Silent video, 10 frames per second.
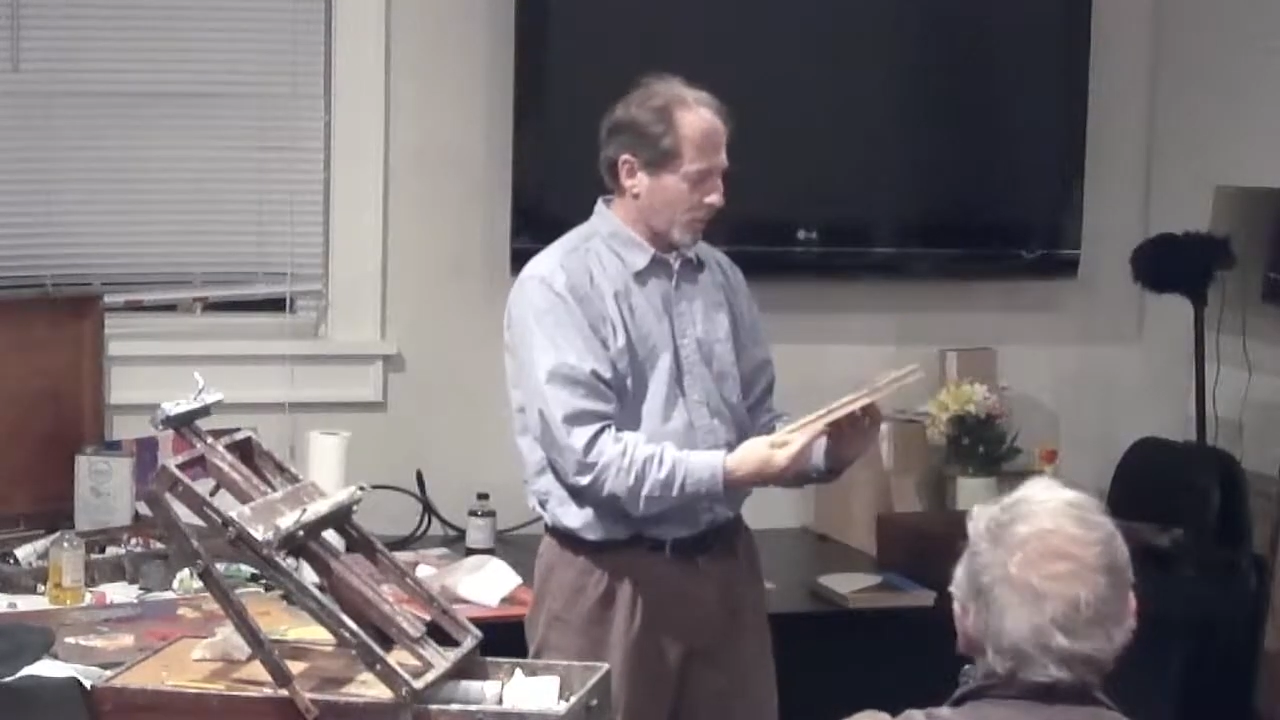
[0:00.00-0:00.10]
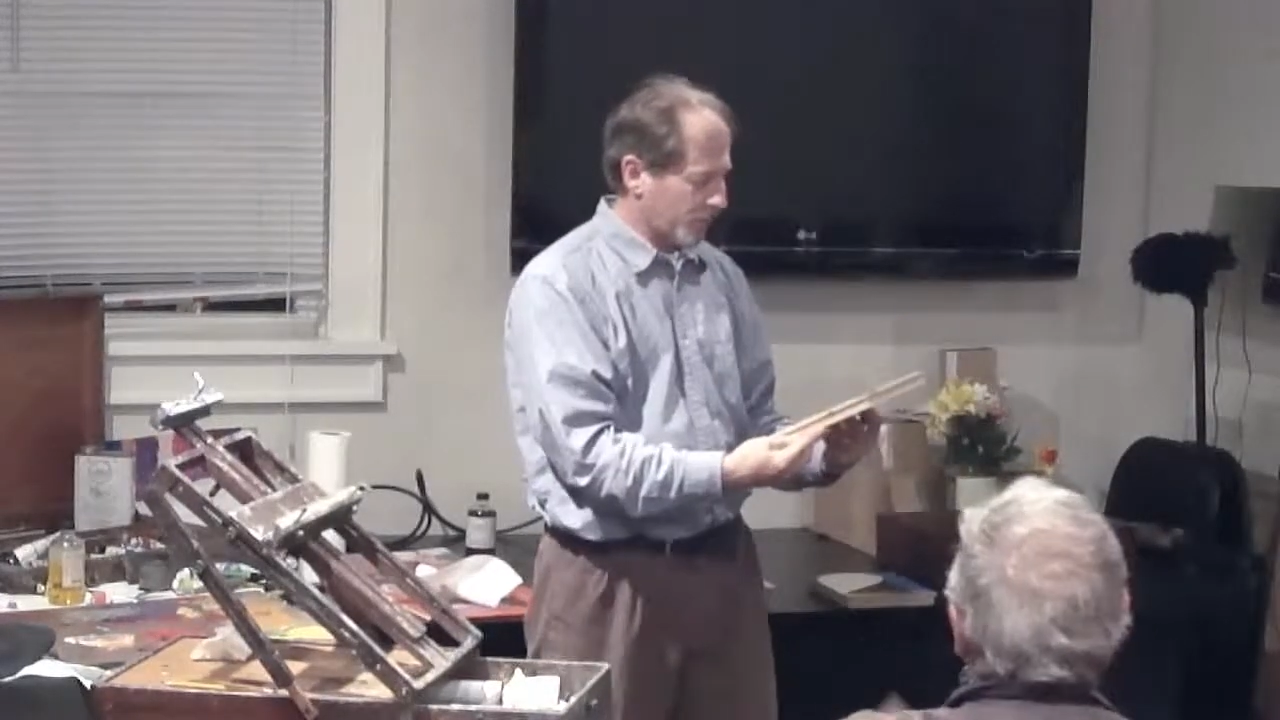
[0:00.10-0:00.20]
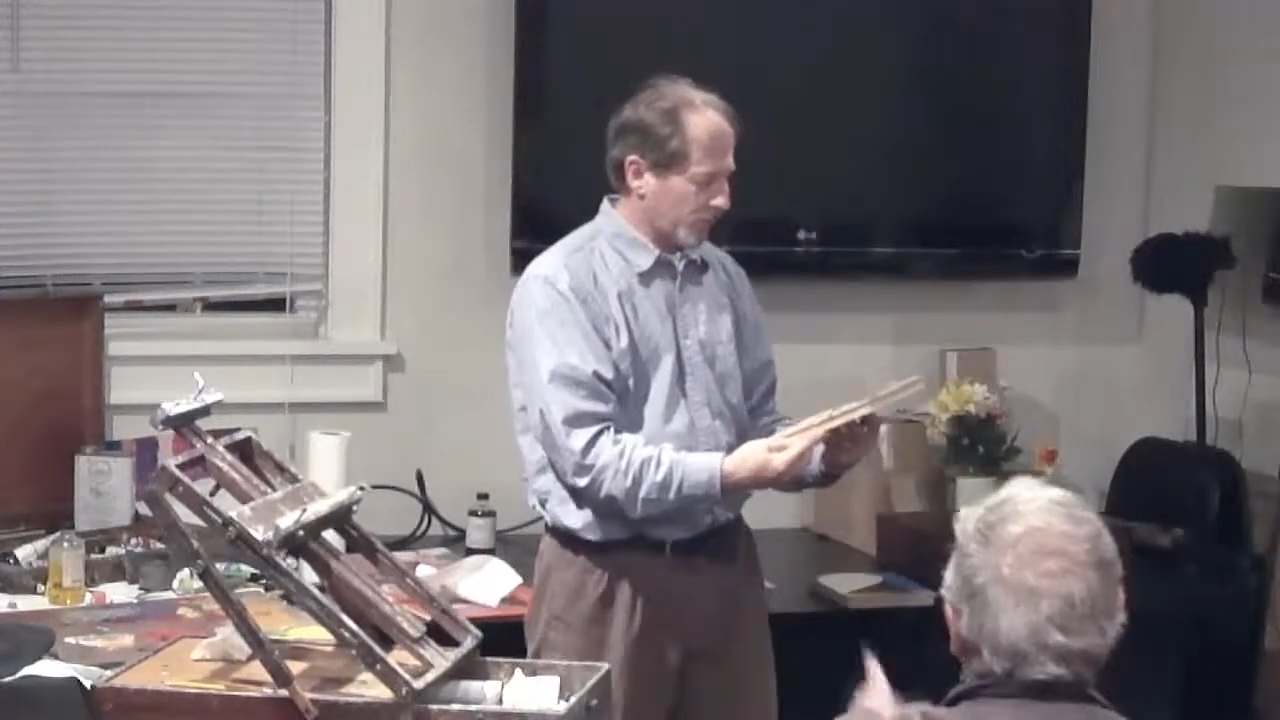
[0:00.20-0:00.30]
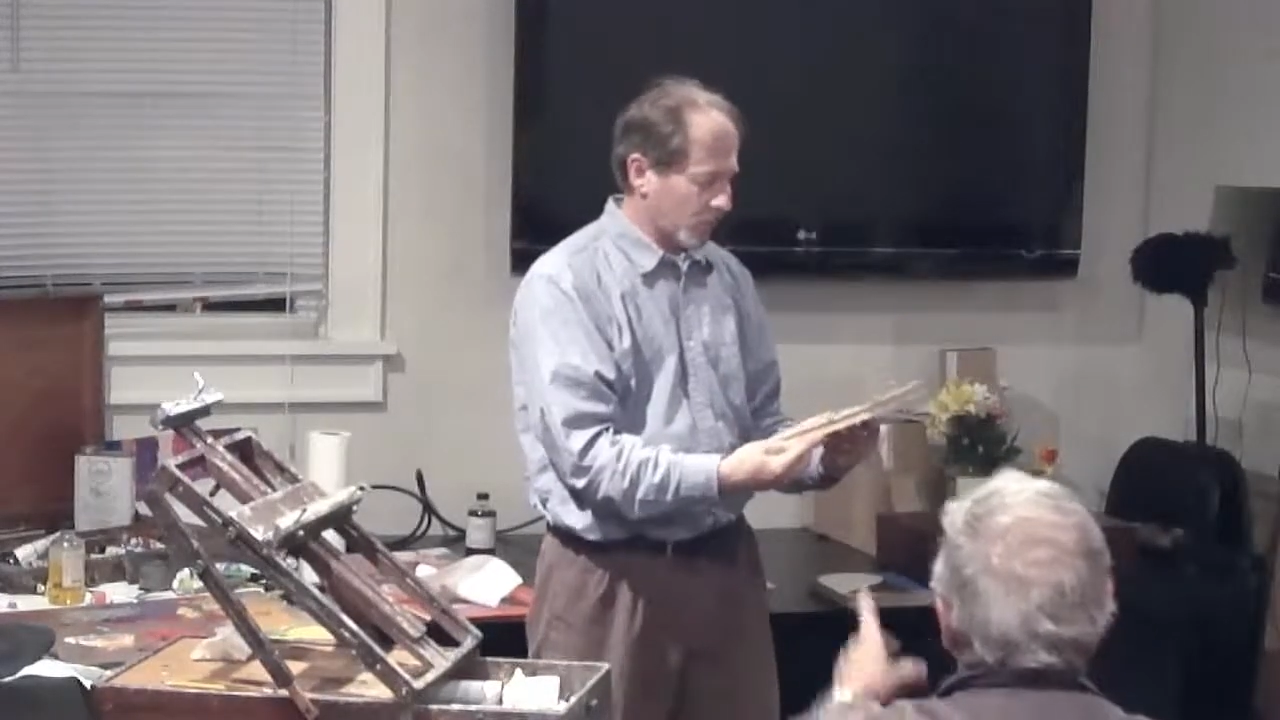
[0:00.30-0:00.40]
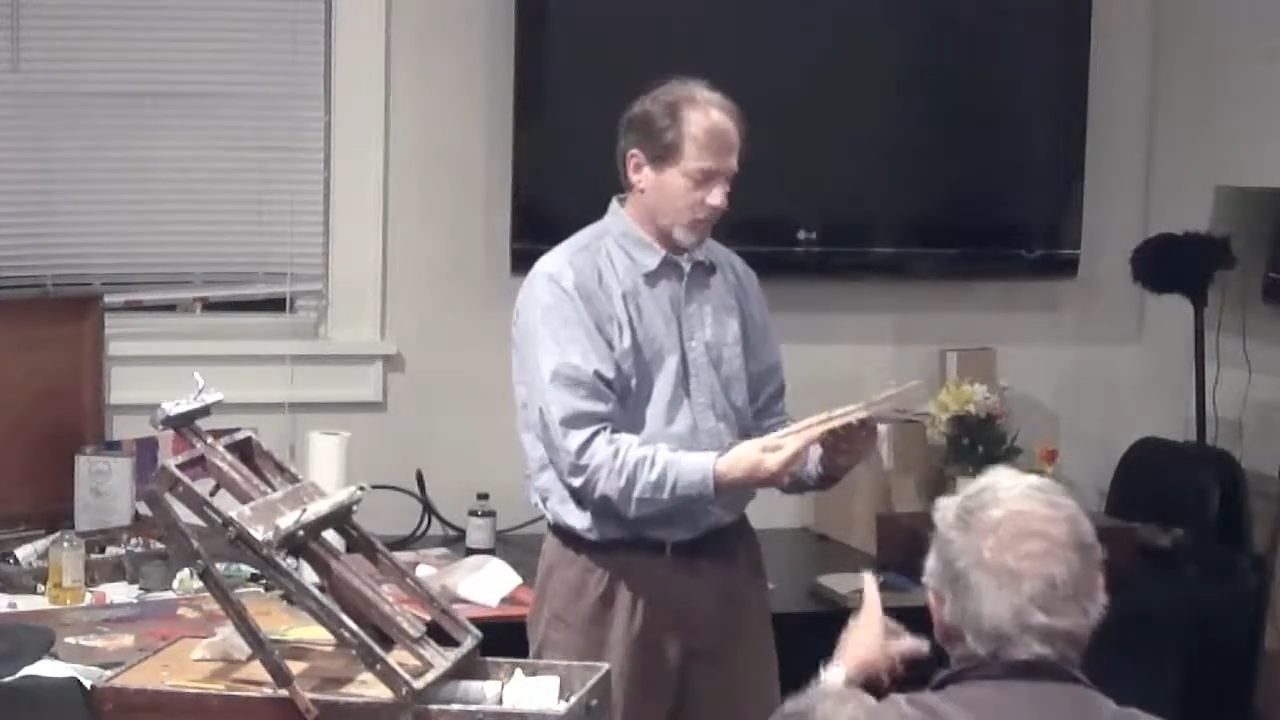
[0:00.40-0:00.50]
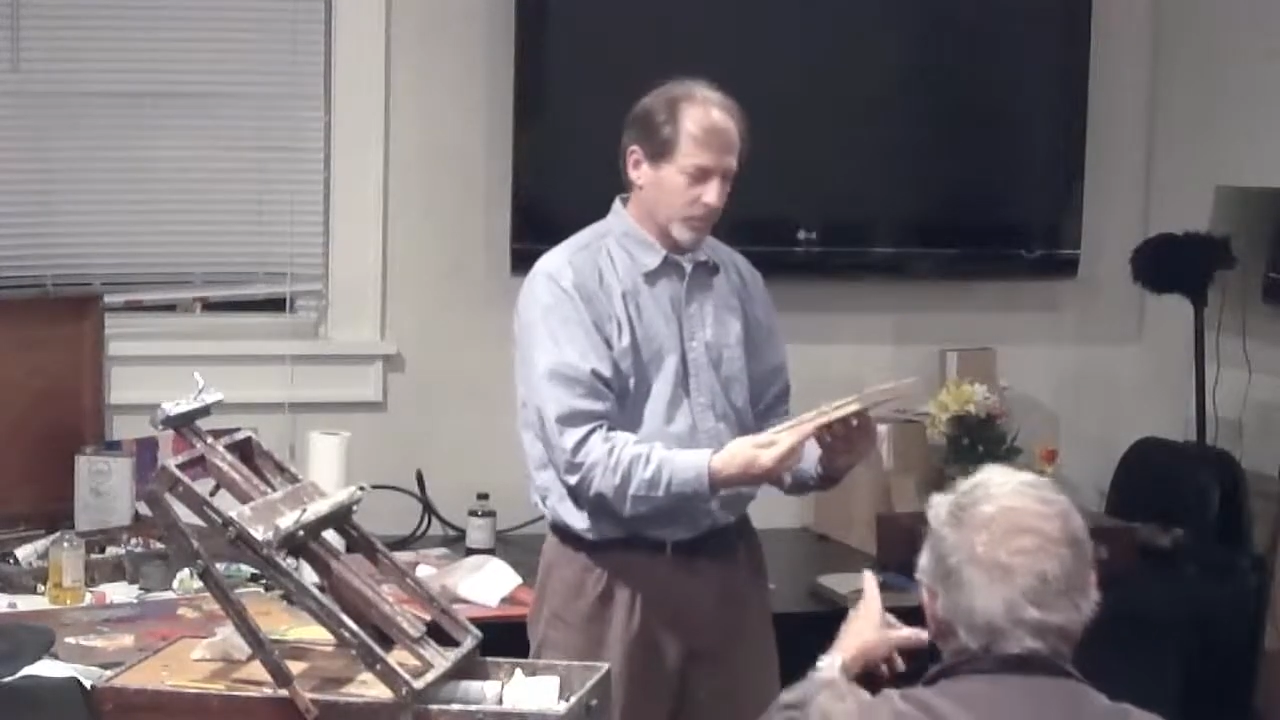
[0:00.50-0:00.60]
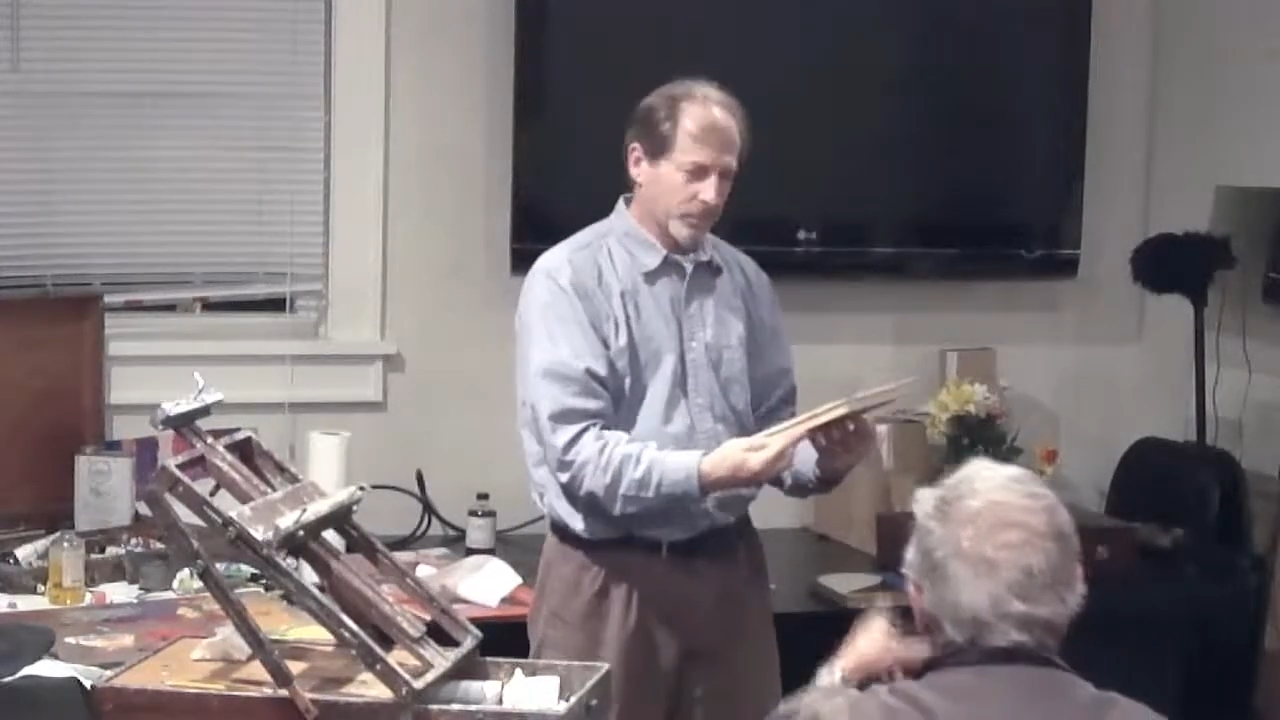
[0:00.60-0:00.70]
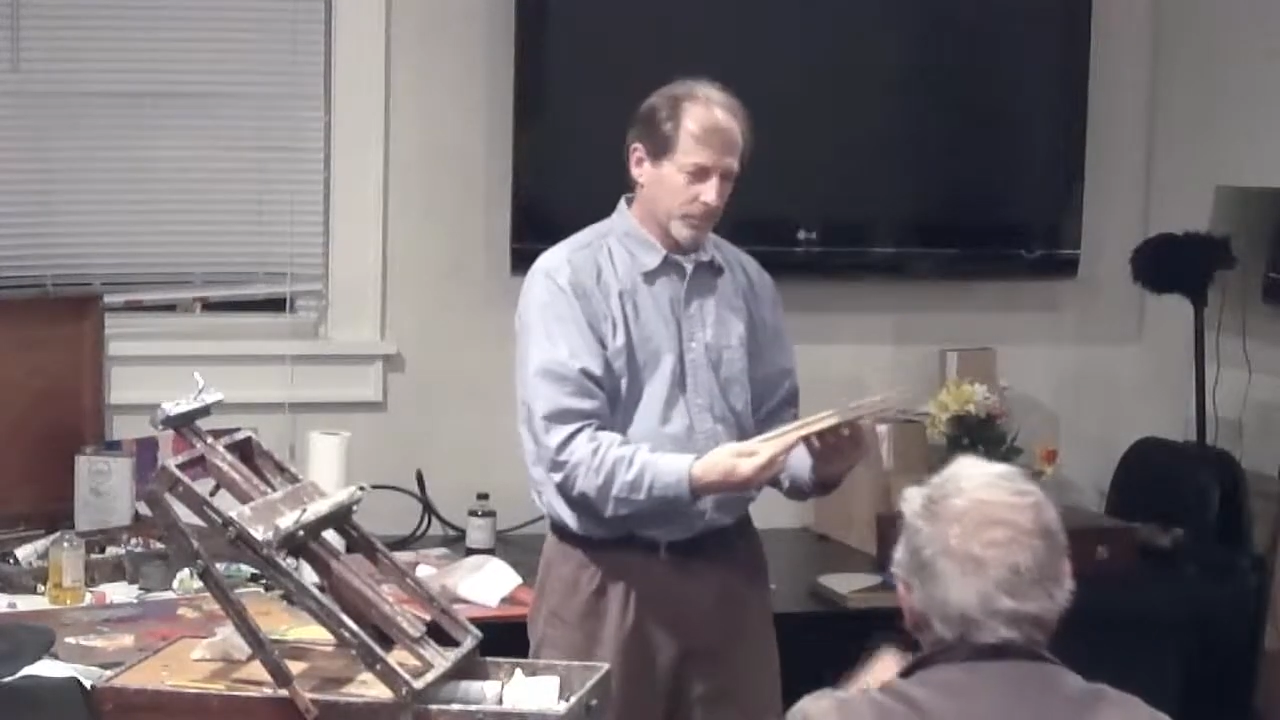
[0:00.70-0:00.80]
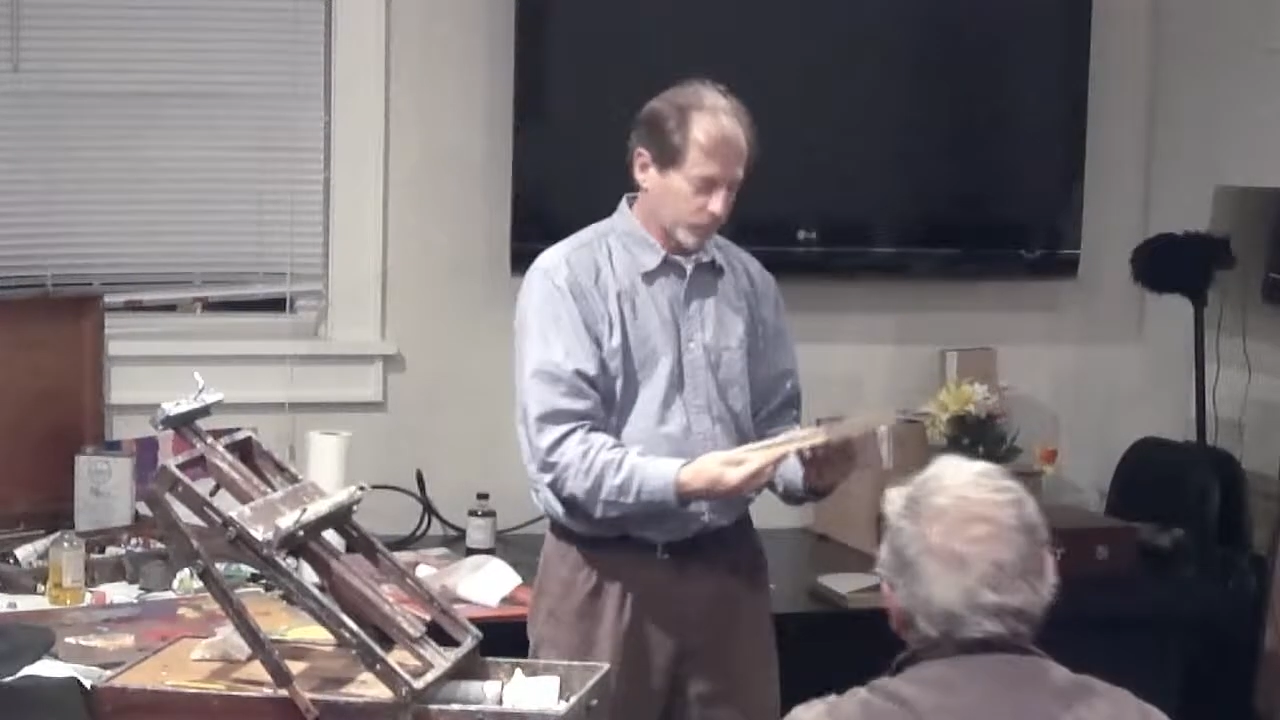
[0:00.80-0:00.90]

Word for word: uh, how did you get the